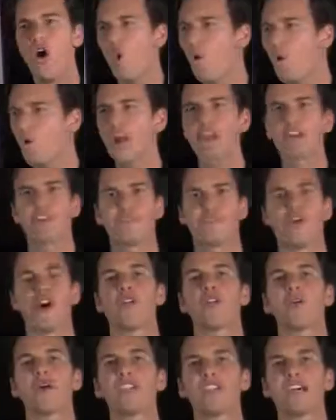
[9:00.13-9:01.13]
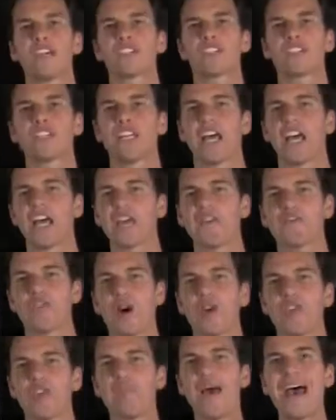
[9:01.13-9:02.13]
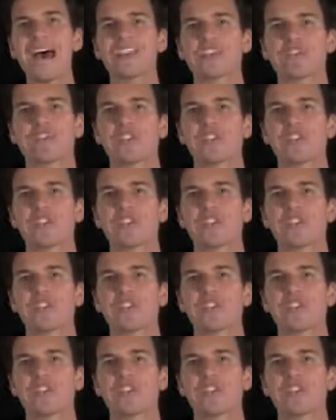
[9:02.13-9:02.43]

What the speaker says: or I could follow my destiny. I could follow the path of